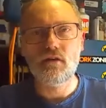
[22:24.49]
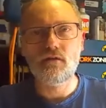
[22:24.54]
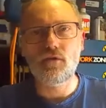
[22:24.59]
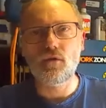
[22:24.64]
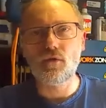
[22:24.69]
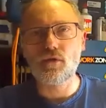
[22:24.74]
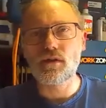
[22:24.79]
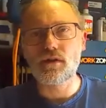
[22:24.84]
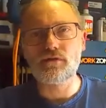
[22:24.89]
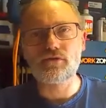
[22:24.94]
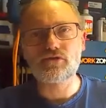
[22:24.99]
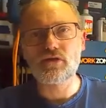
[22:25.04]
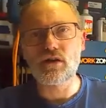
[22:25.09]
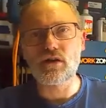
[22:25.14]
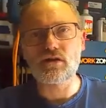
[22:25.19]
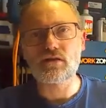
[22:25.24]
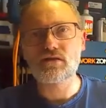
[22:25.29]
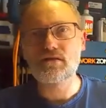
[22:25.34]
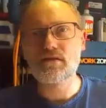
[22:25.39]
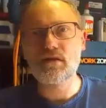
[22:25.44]
forklift
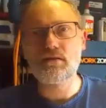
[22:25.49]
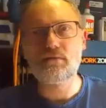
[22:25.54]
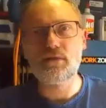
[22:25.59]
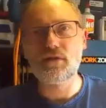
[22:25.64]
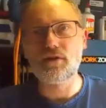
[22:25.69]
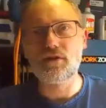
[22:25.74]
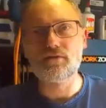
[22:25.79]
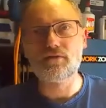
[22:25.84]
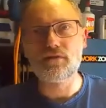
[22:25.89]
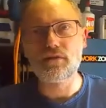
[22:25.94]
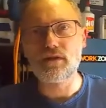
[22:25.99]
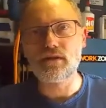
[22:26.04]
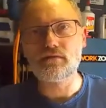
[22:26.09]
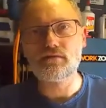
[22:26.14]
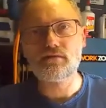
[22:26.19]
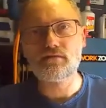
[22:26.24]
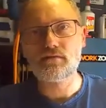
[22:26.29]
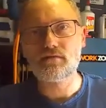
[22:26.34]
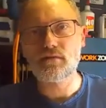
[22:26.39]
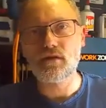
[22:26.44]
trucks tipping over.
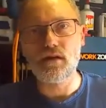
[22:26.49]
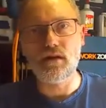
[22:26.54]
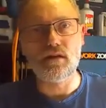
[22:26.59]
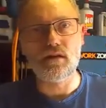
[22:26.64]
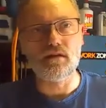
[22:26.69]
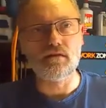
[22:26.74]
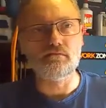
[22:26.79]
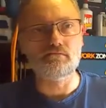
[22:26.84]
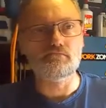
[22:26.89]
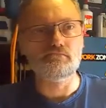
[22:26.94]
I